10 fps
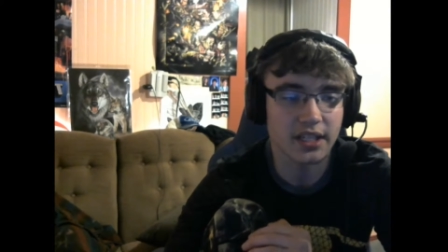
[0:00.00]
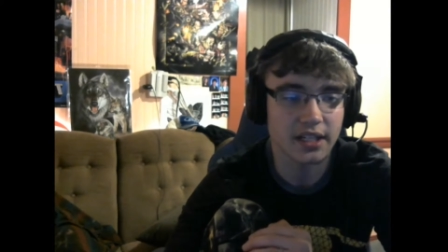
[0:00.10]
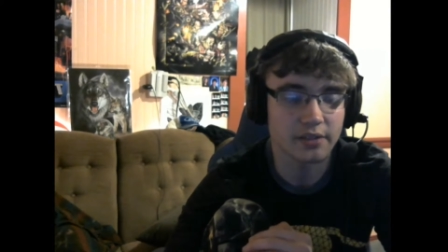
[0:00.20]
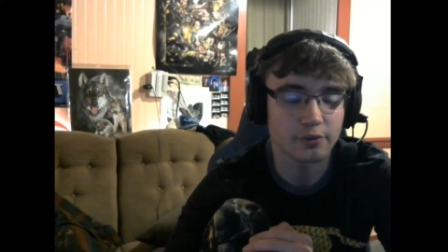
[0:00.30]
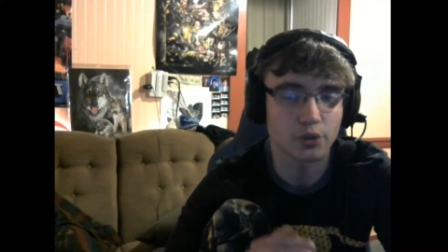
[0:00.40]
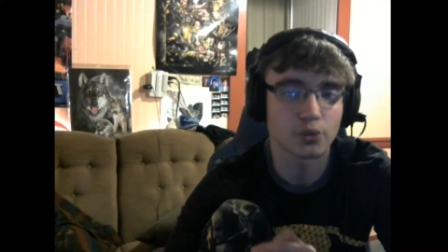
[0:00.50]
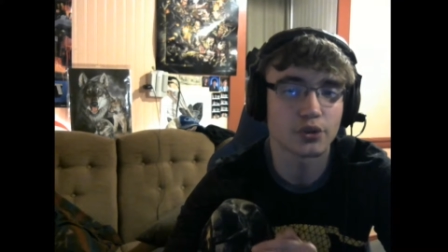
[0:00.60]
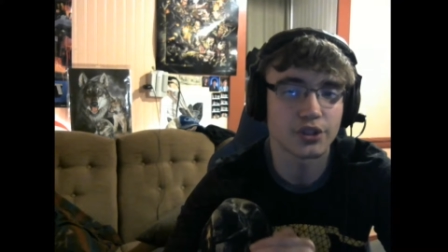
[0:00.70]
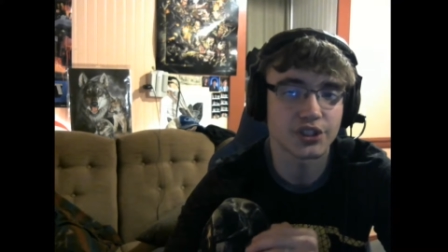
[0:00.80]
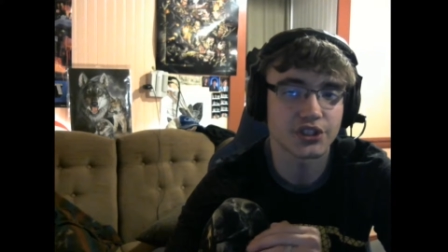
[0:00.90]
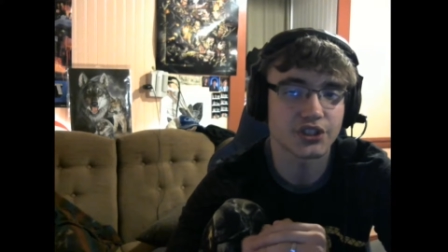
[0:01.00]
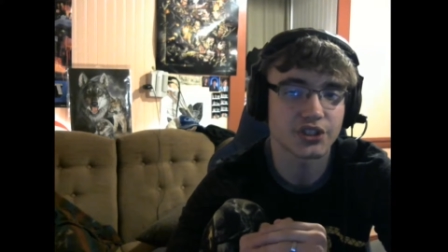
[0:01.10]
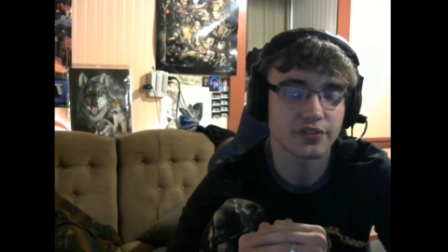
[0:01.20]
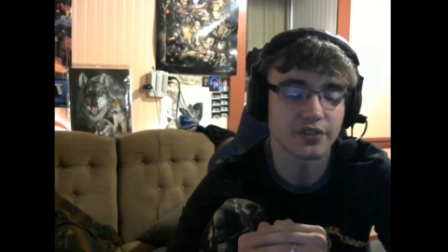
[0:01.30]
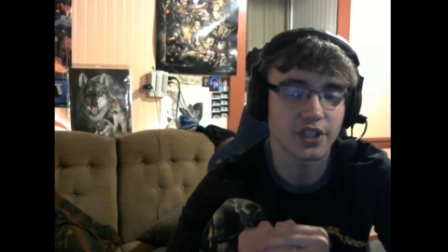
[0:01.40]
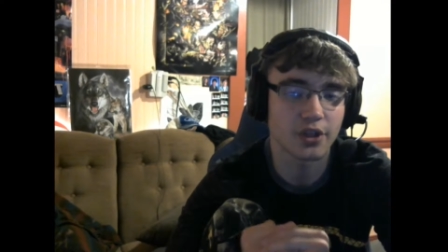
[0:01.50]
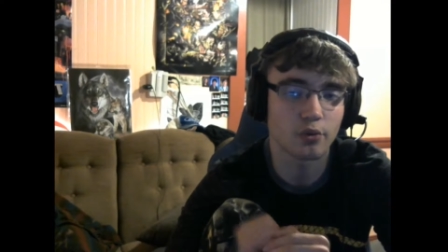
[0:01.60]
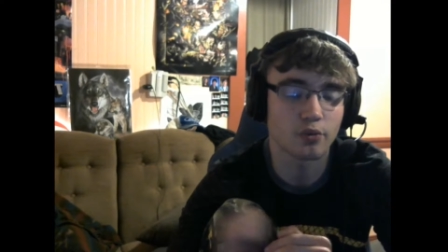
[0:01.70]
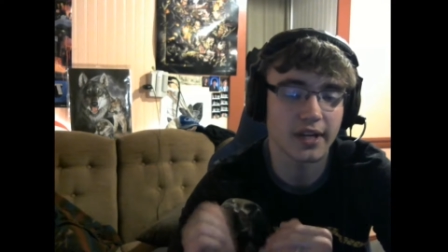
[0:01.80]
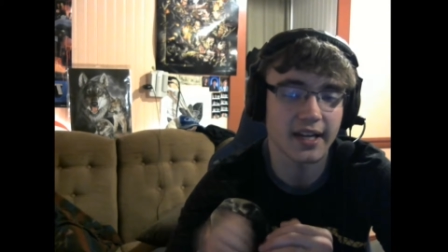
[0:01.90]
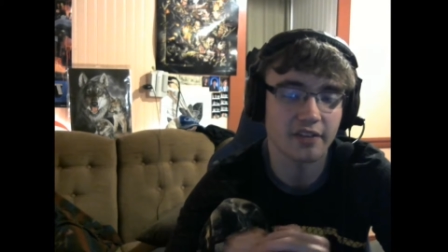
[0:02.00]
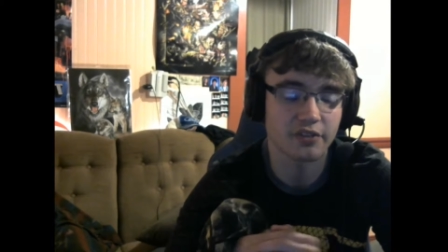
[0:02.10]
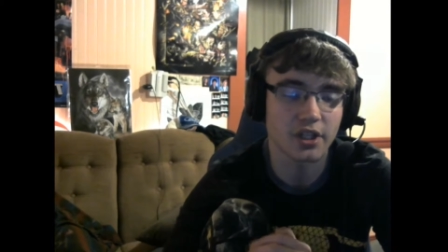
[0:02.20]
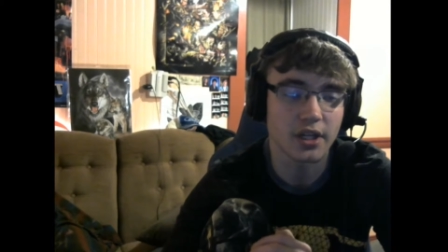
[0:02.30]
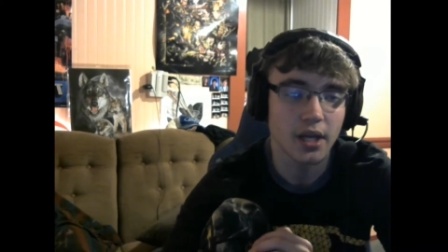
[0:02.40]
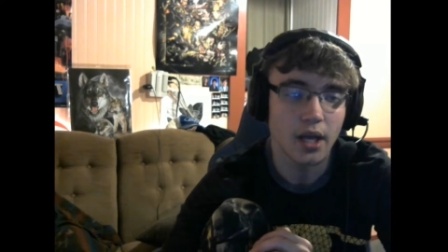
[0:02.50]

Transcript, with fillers: I record this video right after.